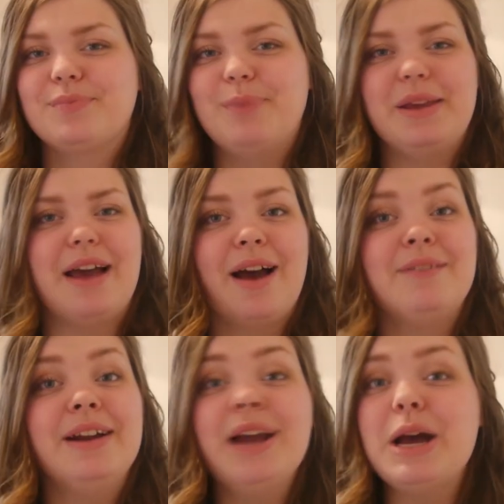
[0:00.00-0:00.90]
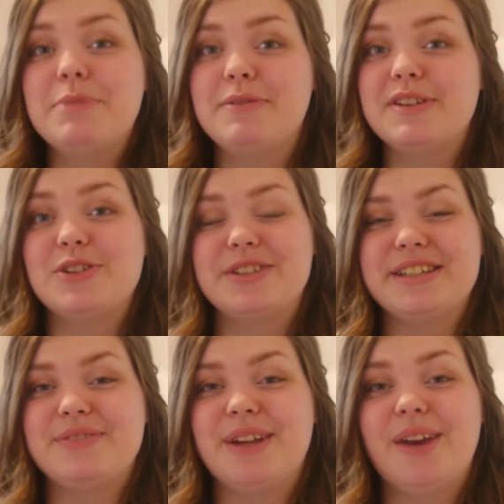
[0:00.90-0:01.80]
But yeah, I really hope you've enjoyed
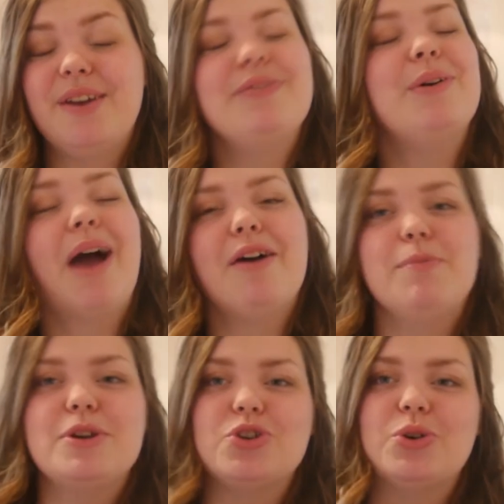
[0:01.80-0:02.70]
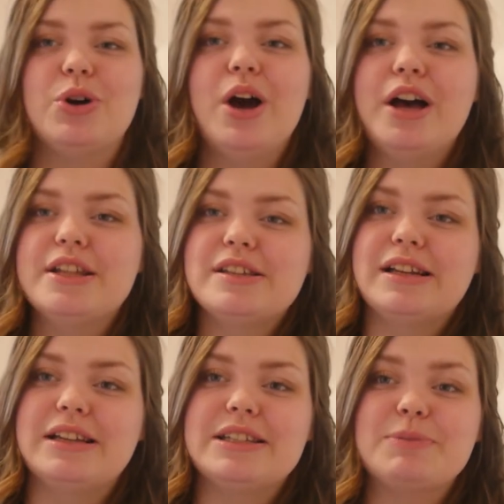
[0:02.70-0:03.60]
this video. If you have, be sure to
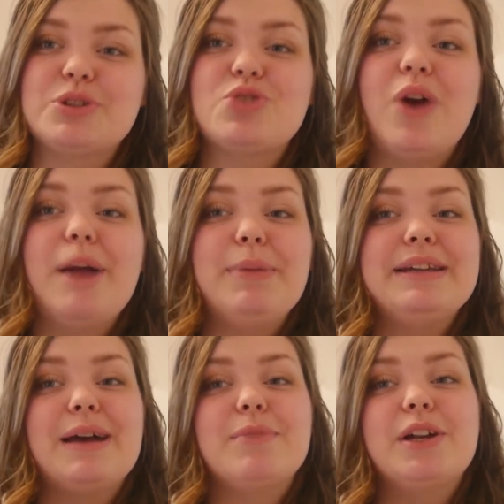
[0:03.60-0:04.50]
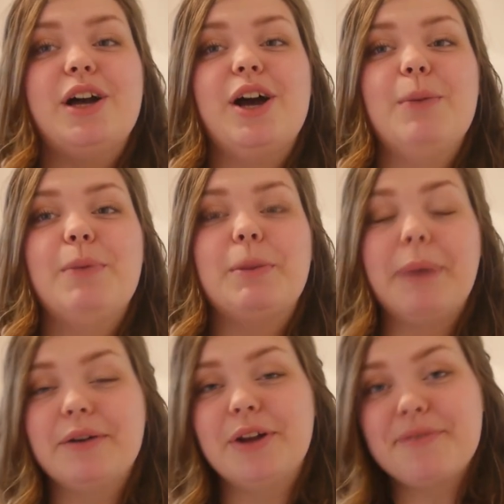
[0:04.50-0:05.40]
click subscribe down below, put a
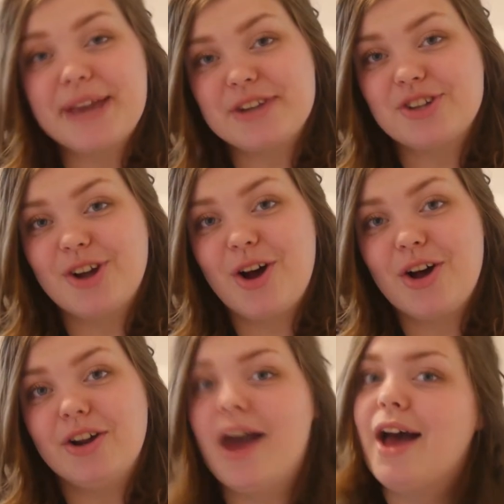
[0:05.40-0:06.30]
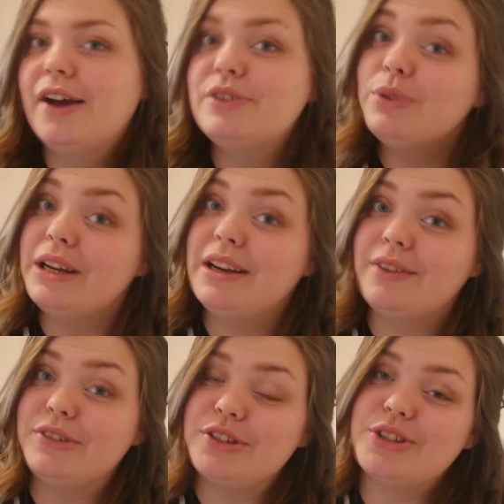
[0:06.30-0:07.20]
bell notification on. I'd really
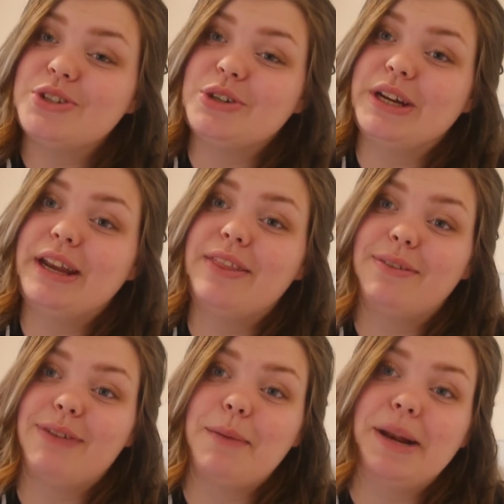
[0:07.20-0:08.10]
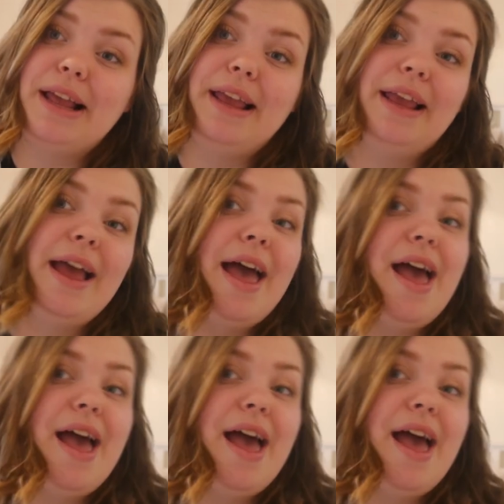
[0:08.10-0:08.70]
love for you to join the family.